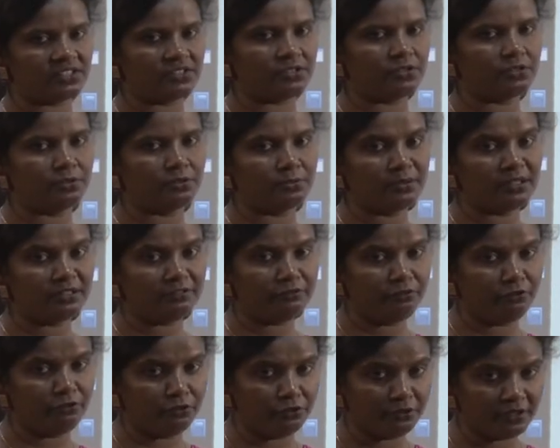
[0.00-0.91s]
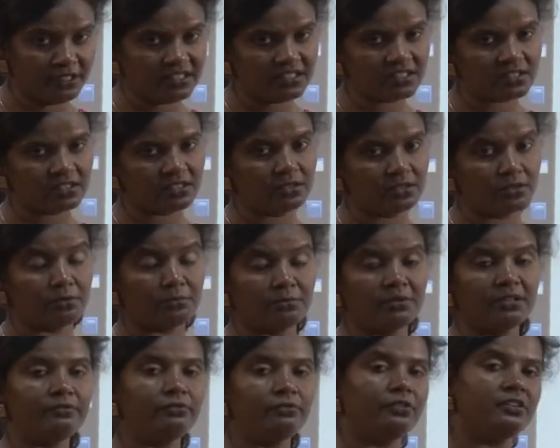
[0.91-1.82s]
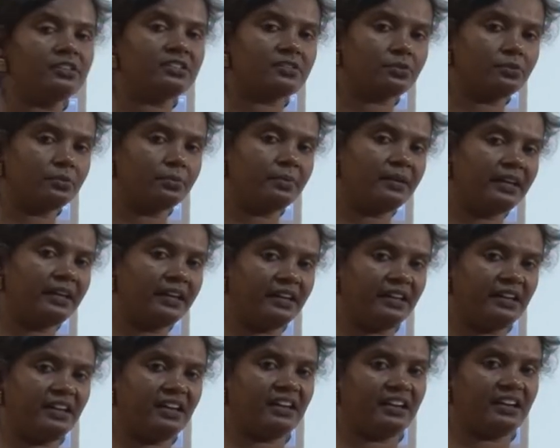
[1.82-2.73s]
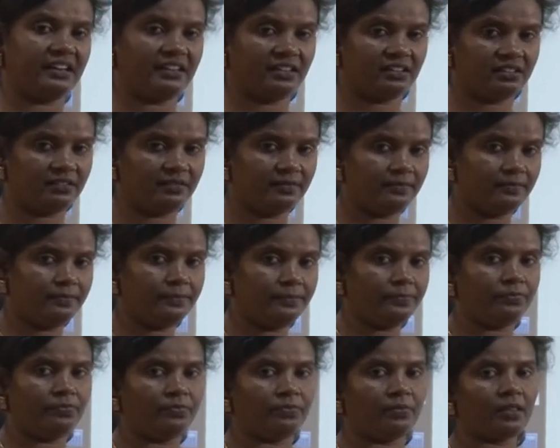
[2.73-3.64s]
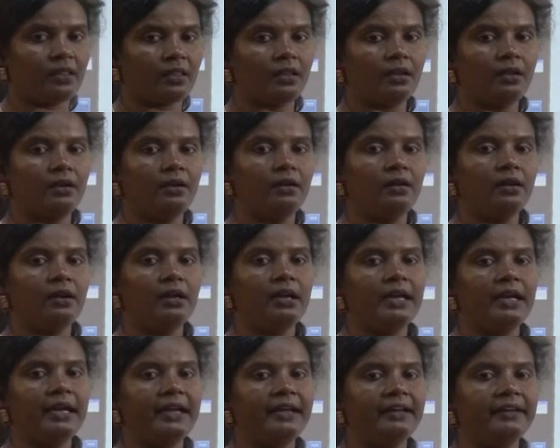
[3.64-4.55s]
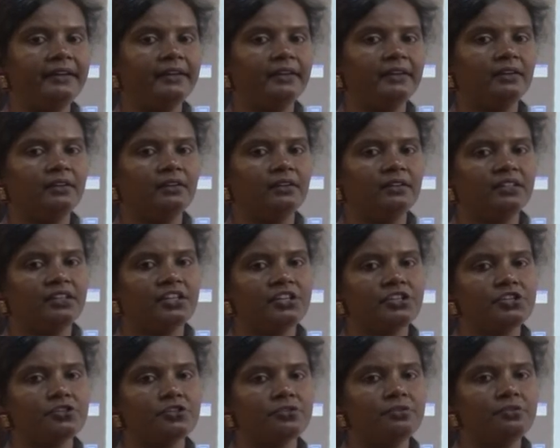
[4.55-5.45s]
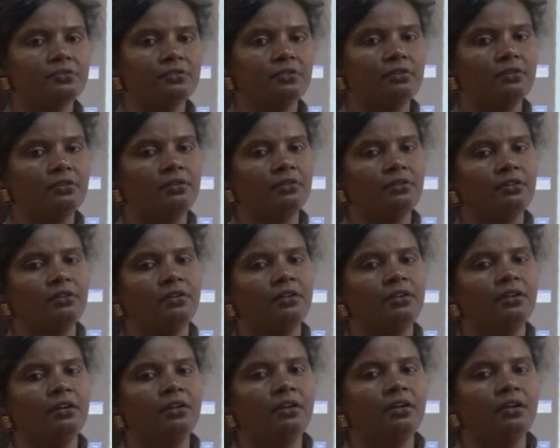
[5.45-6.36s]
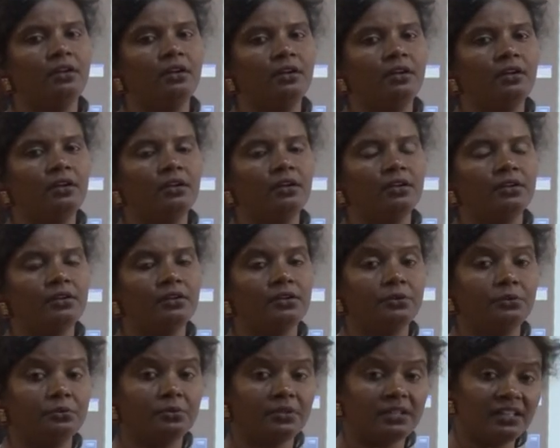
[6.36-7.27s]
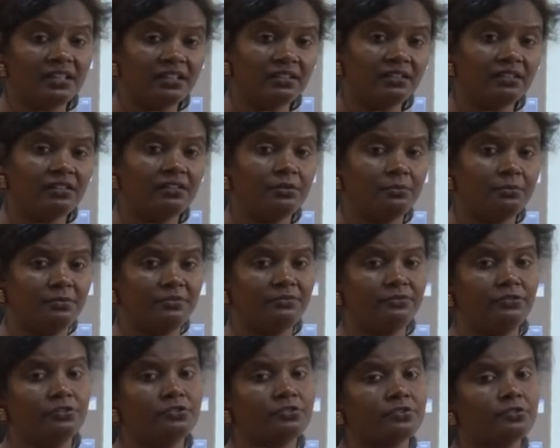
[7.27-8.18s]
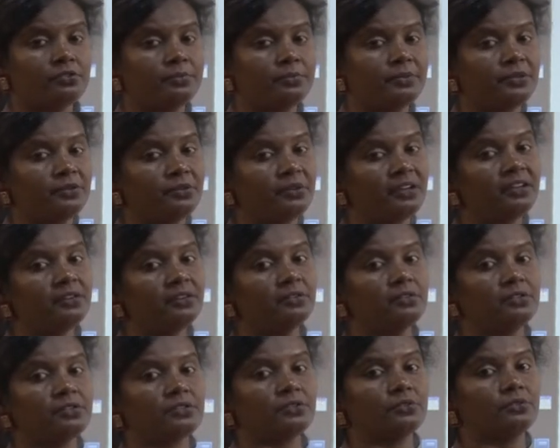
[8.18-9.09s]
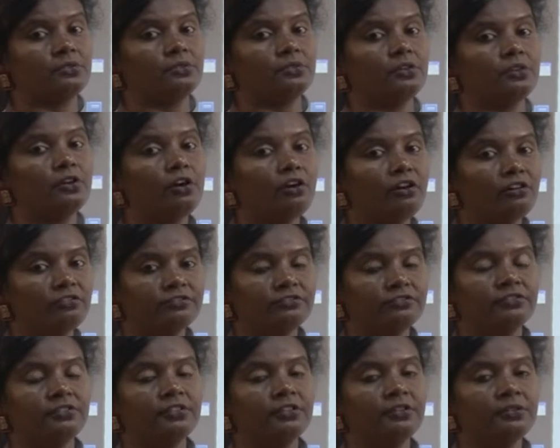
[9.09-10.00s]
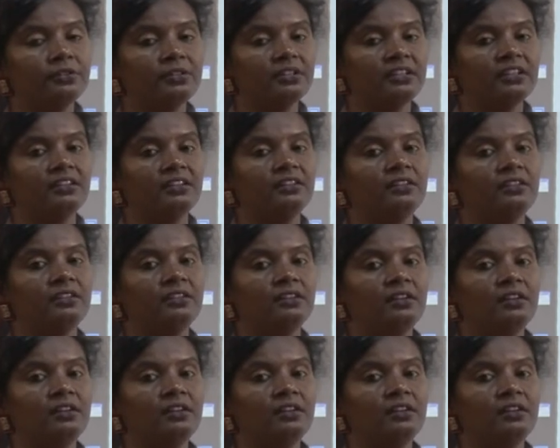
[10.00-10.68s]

Human fluids, human fluids could be any kind and uh, tissue, urine, human fluids could be urine also, cough, urine,